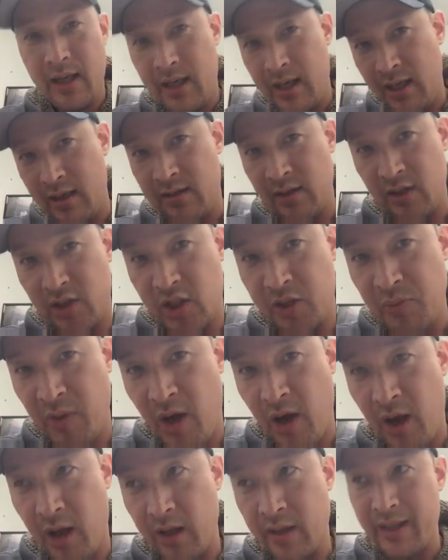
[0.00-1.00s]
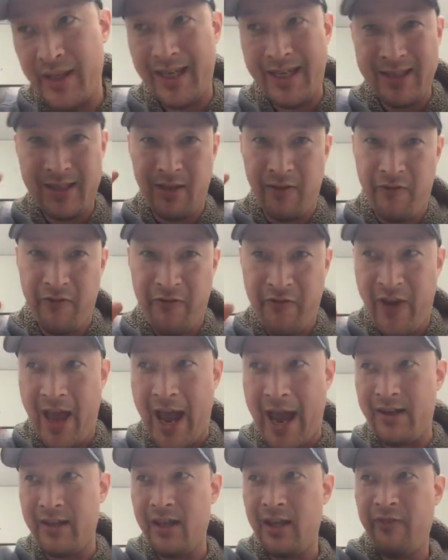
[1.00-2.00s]
Is it small? Is it
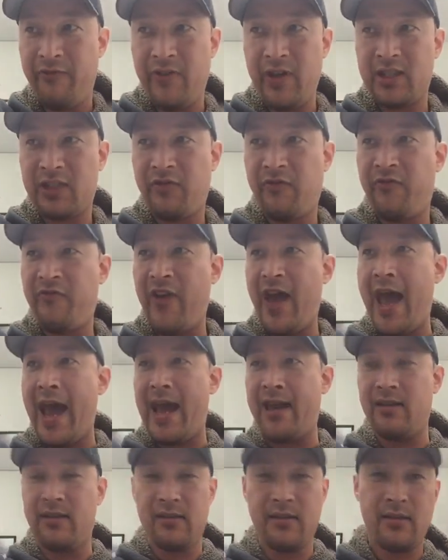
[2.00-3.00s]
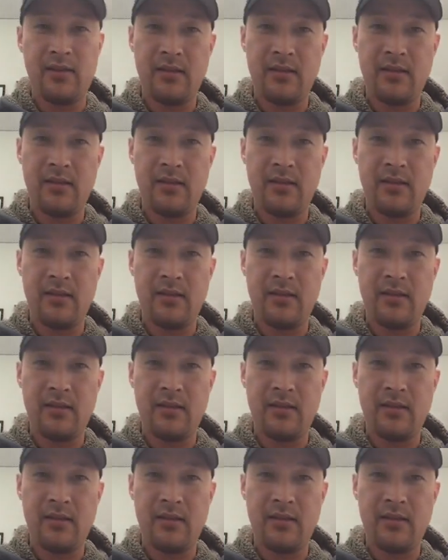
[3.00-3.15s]
fat? If it's fat,